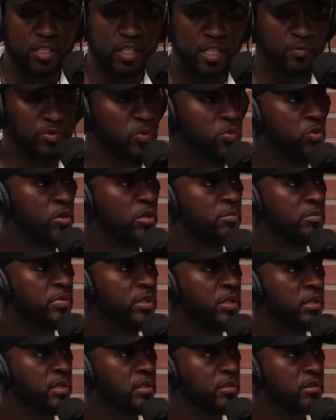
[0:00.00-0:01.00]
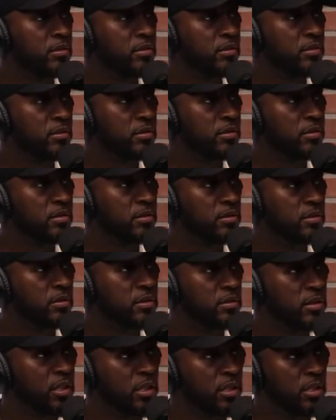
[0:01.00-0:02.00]
if you want to be
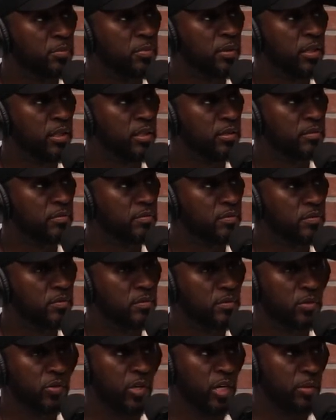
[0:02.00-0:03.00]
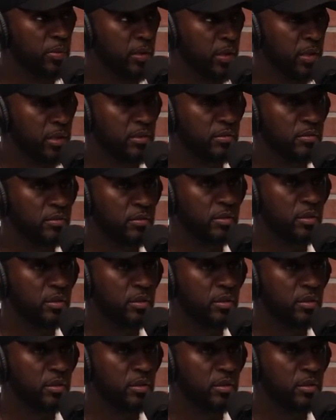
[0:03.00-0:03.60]
a good player, great player,